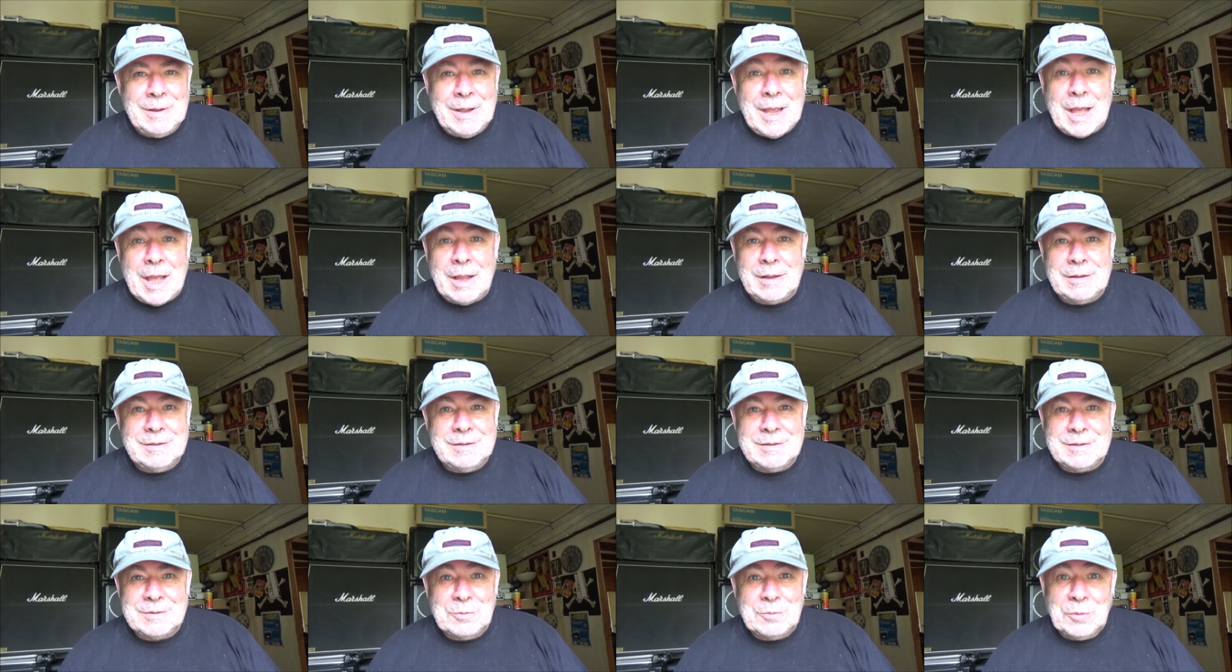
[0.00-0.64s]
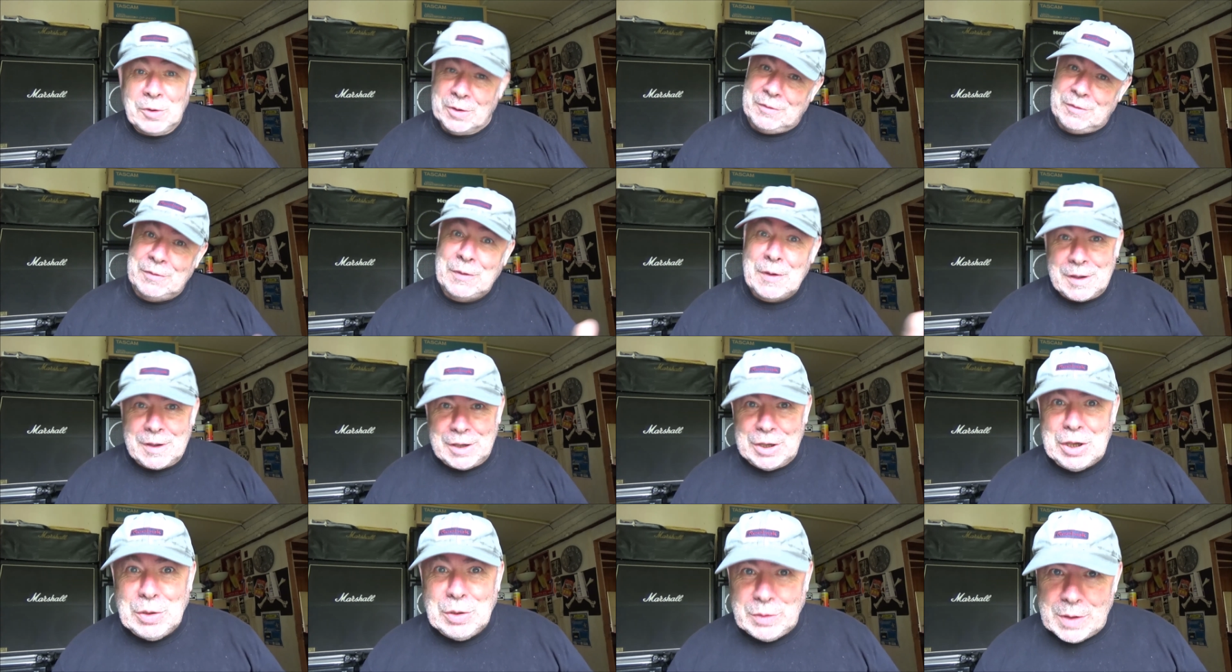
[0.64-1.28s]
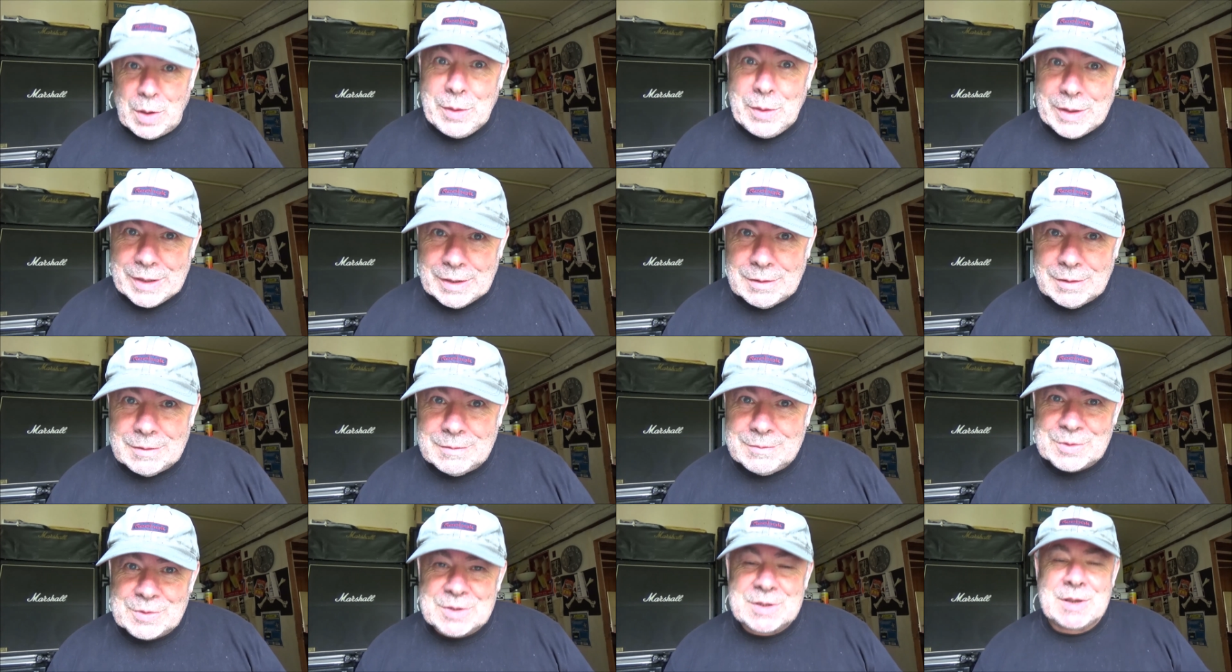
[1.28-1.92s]
And what the fuck are you
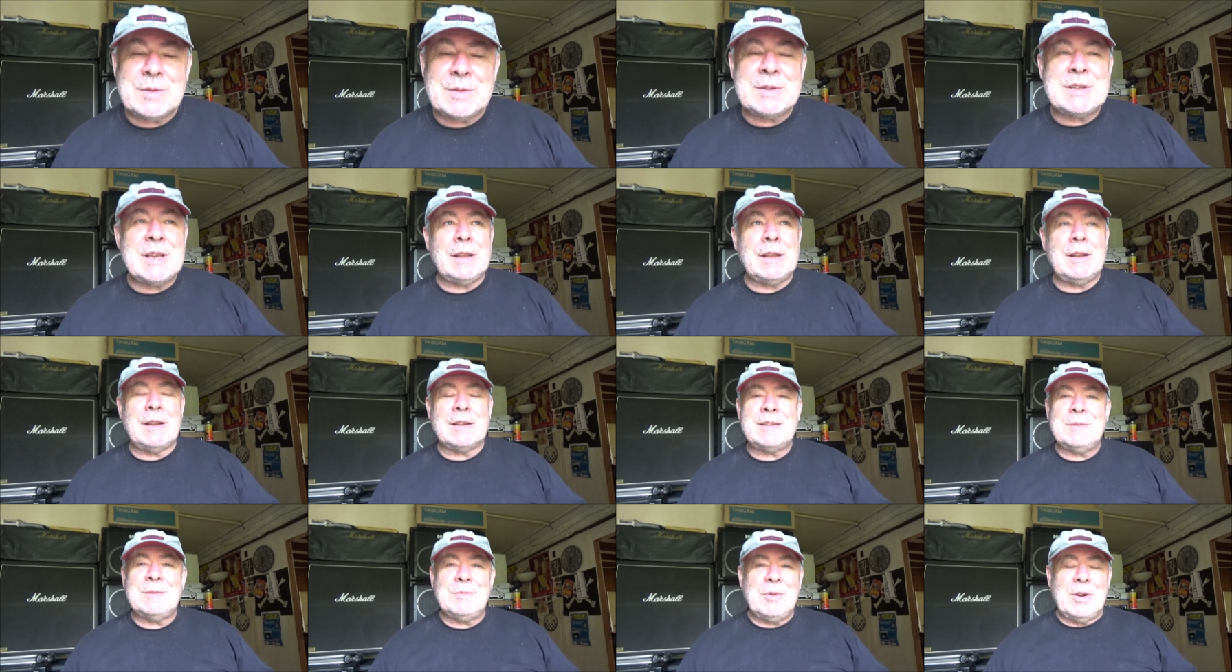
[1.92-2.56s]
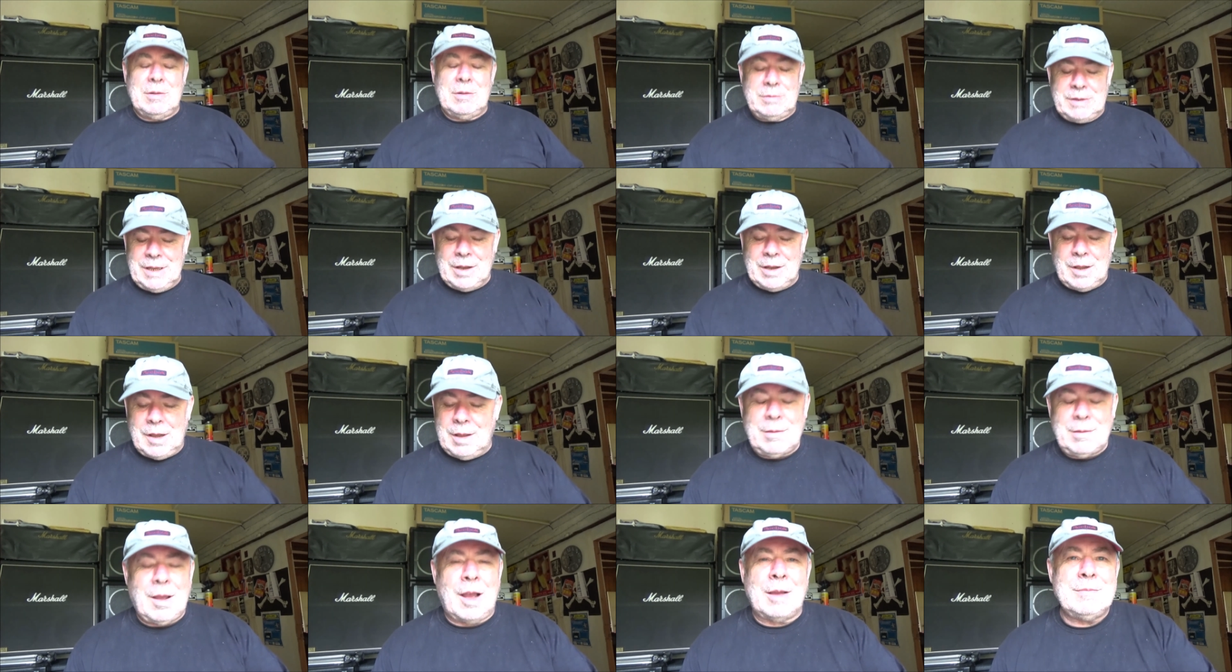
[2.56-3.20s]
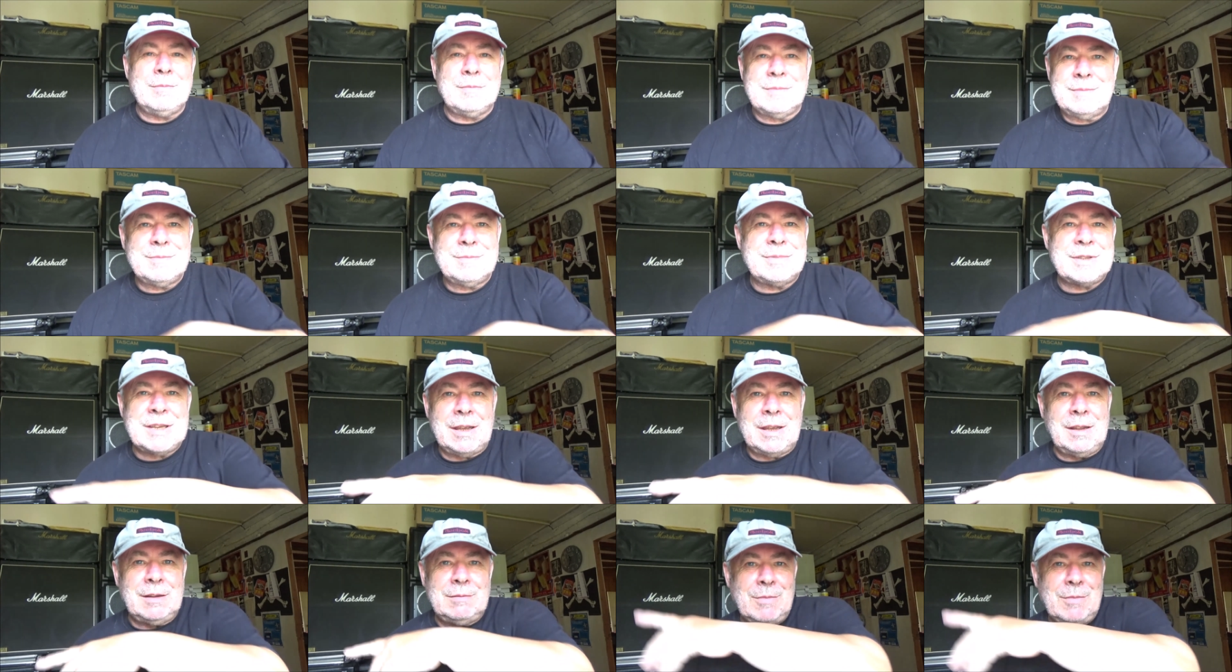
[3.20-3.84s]
doing, was they were saying. I said, well, you know, I'm
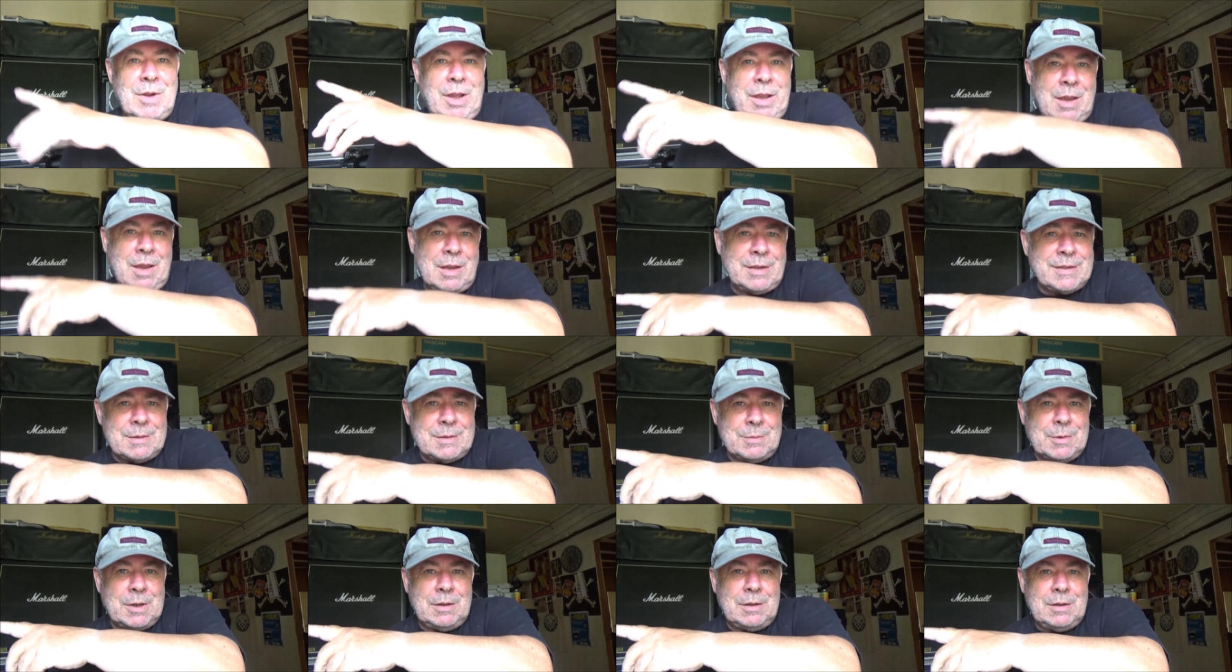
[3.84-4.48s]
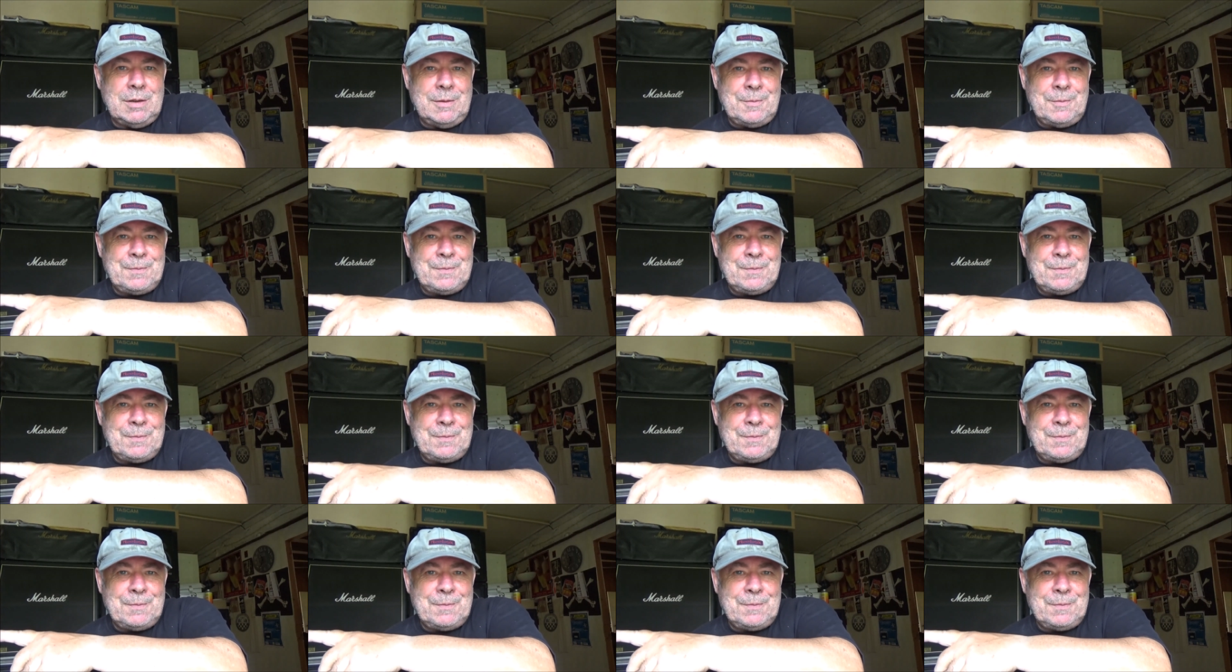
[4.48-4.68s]
seeing my customer.